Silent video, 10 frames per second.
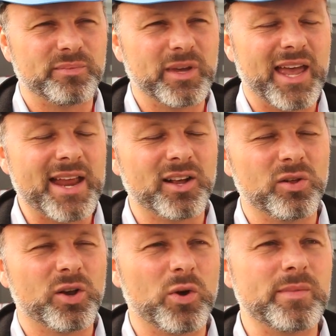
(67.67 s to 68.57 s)
mechanical
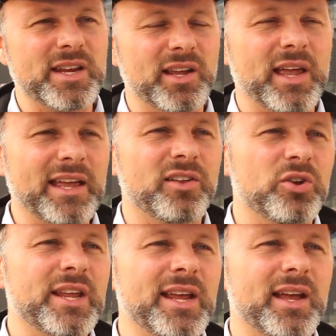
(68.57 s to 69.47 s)
equipment,
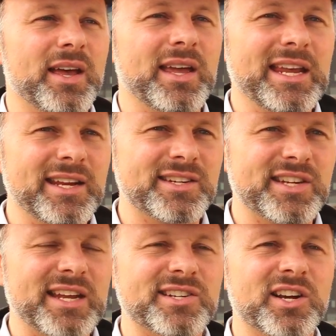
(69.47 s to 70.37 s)
including a heat
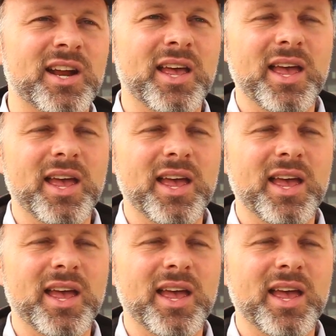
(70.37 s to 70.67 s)
exchanger,